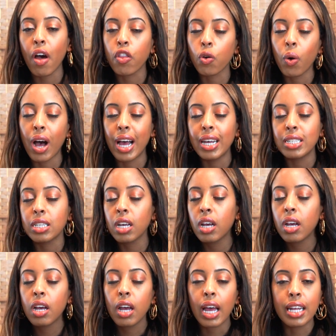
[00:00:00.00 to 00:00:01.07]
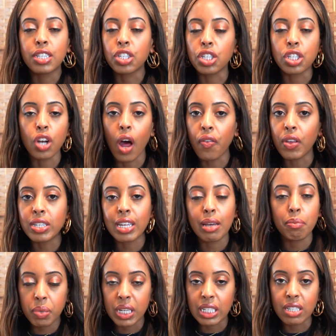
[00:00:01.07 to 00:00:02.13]
Otherwise, it's just not the
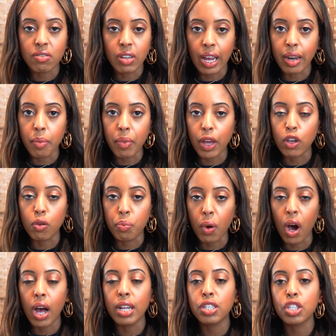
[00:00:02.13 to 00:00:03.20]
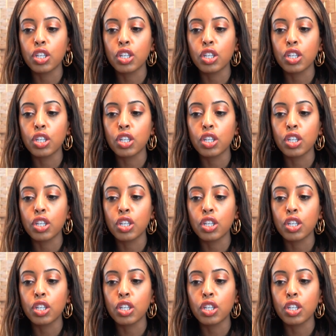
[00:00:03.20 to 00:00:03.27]
same piece of denim that you bought.